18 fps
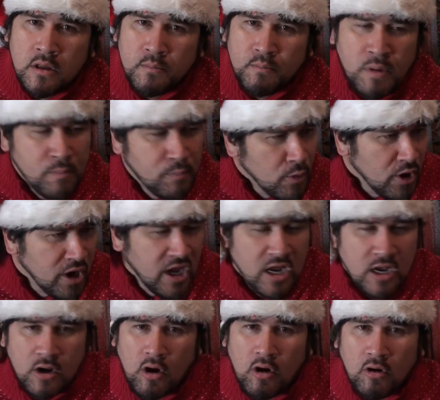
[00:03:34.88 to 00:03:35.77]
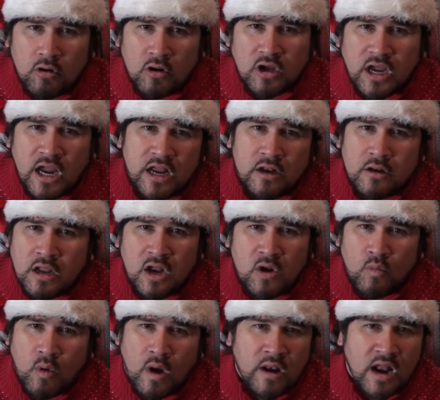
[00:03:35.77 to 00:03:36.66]
People in all kind,
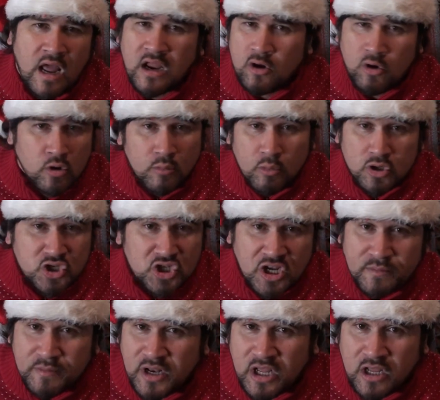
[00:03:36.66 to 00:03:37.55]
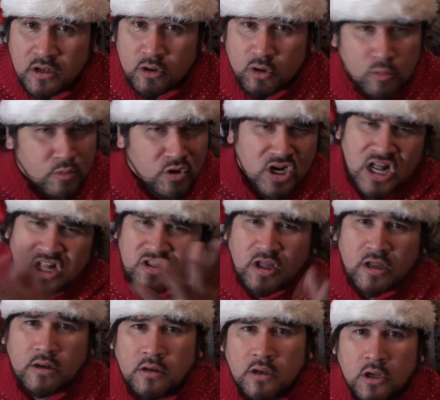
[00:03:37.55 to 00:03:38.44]
in Waianae, no more chimney, no more
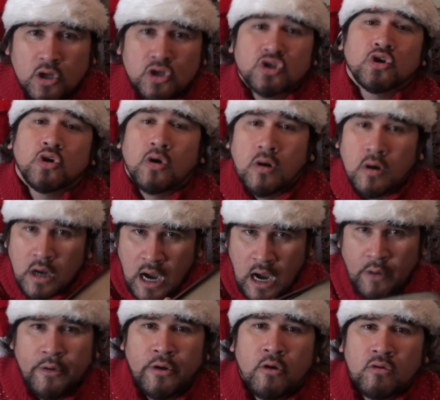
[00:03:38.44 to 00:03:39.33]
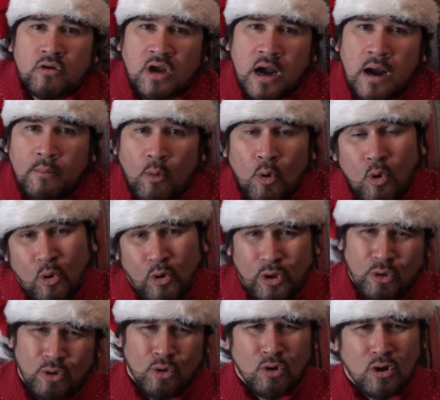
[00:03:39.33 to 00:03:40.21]
nothing. So, how he gonna come? Oh,
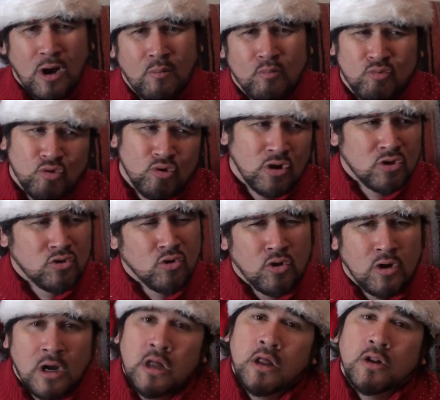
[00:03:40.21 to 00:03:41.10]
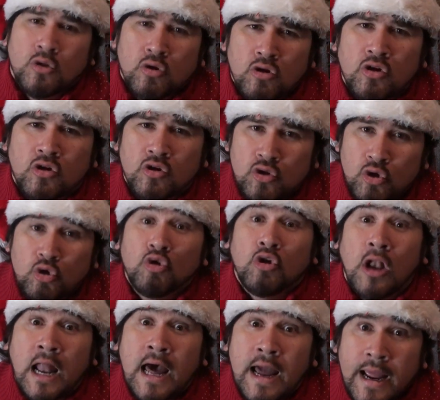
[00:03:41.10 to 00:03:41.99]
he gonna come to the door? No, you
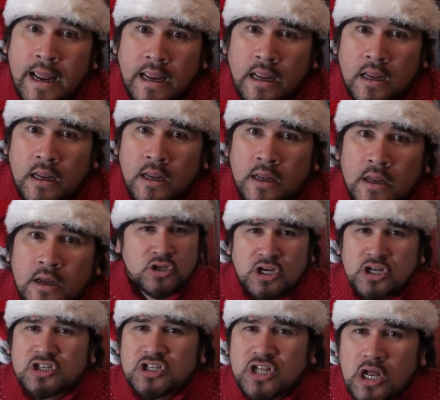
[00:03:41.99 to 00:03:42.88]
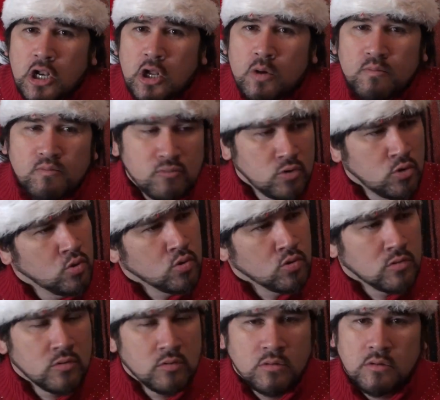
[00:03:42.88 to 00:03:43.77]
lying. Just tell him,
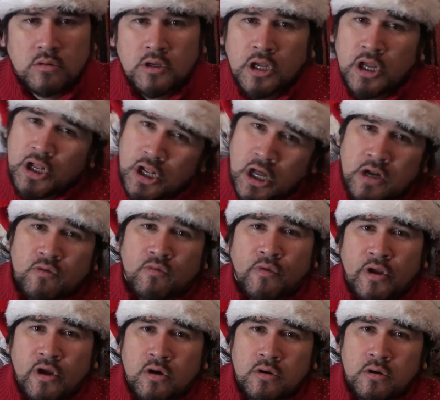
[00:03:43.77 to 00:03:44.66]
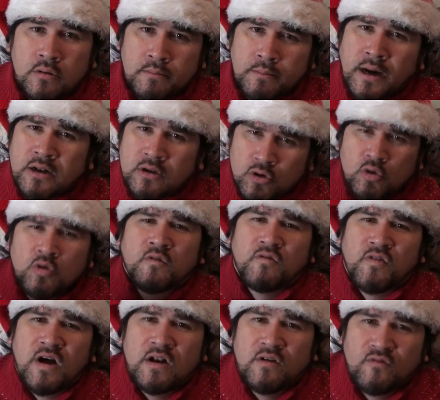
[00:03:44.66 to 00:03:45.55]
look, he not real, but good
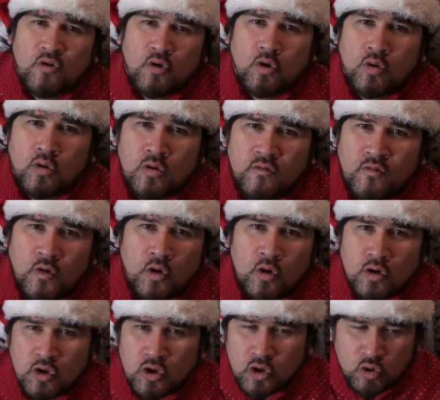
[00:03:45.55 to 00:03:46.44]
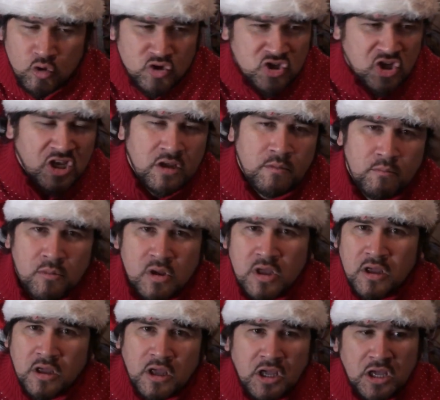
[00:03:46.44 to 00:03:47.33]
fun for using.
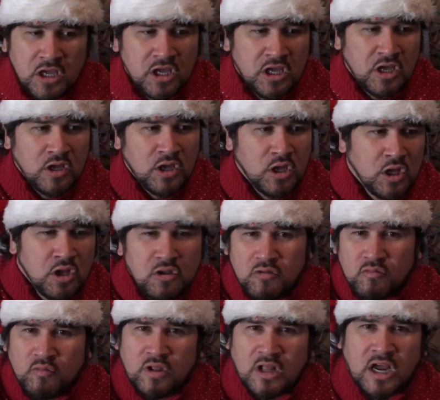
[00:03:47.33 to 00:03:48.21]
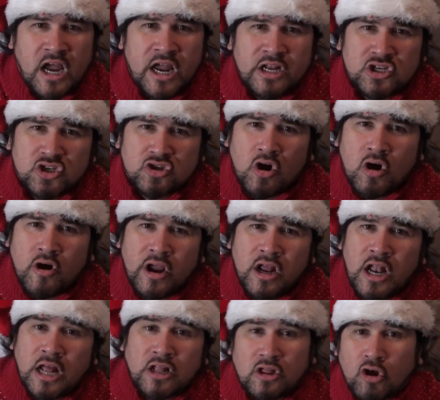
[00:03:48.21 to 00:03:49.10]
In the kind of story
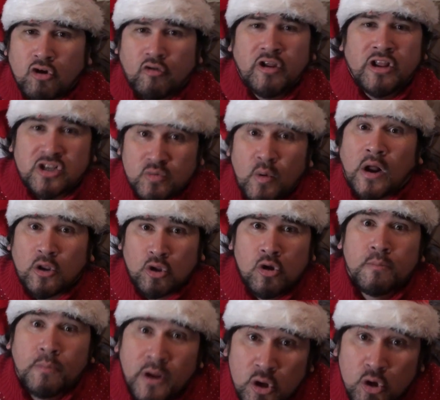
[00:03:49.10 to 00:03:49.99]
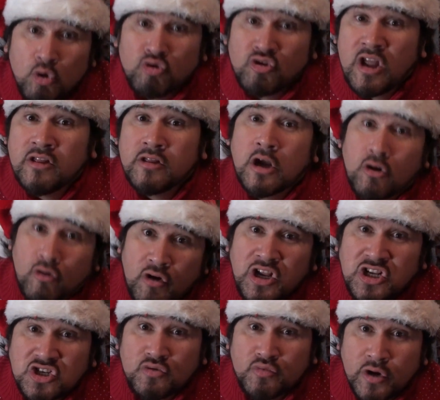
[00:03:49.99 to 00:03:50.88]
like the Grinch. What? You think the
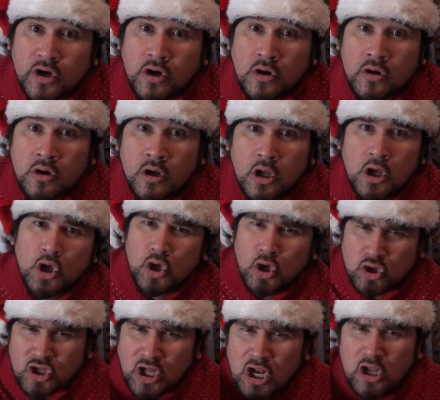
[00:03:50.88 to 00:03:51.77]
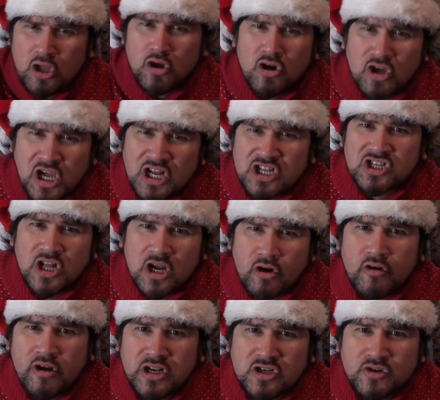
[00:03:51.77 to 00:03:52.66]
Grinch real? You're telling your kids the
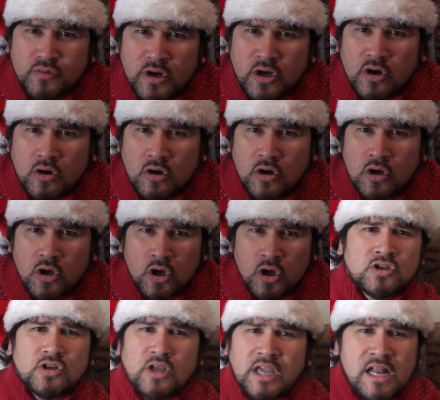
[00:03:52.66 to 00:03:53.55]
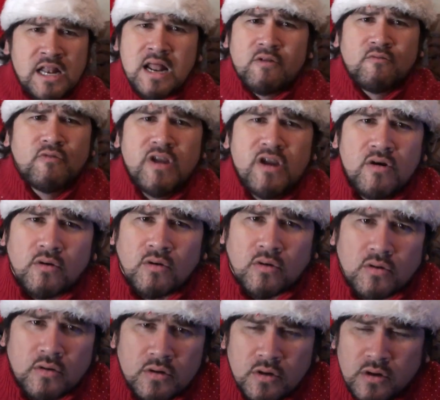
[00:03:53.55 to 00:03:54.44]
Grinch real? You're not
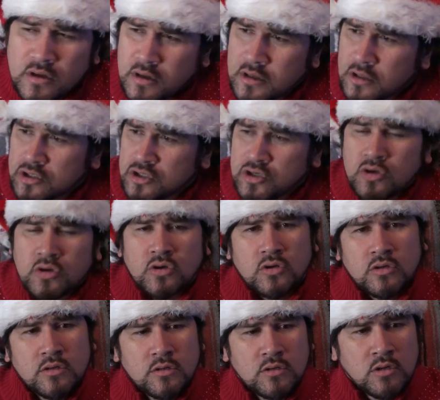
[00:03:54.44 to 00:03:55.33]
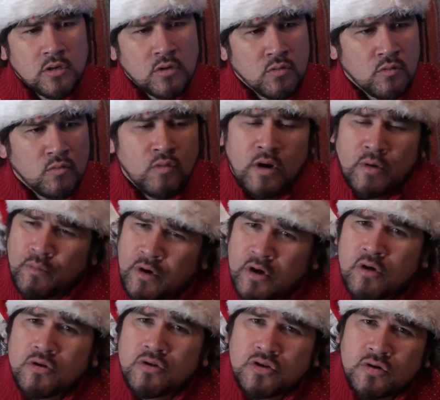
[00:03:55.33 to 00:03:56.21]
real. So, what we're
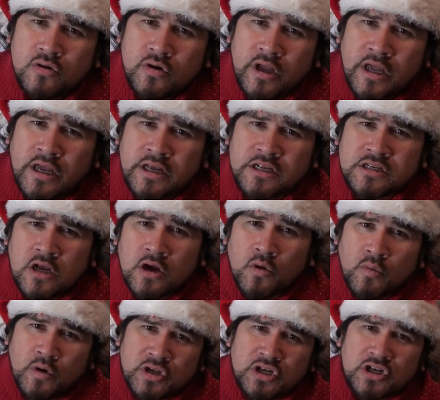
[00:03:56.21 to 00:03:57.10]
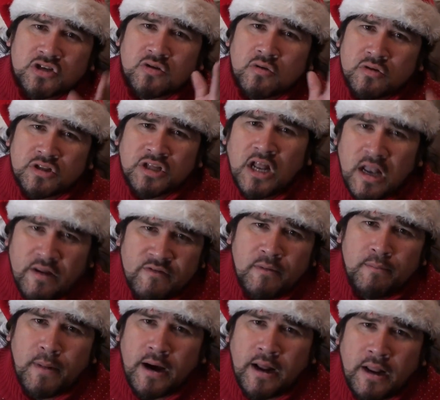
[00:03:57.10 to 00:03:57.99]
gonna do is we're just gonna tell
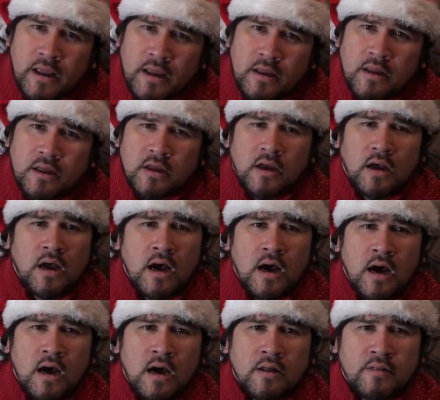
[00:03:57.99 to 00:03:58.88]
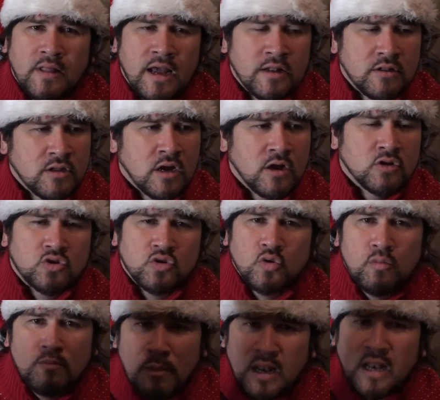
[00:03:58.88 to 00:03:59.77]
everybody that
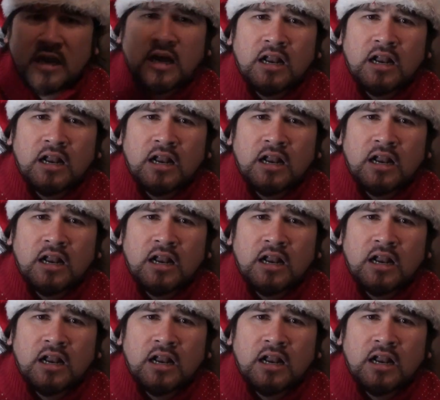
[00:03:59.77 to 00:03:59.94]
to mele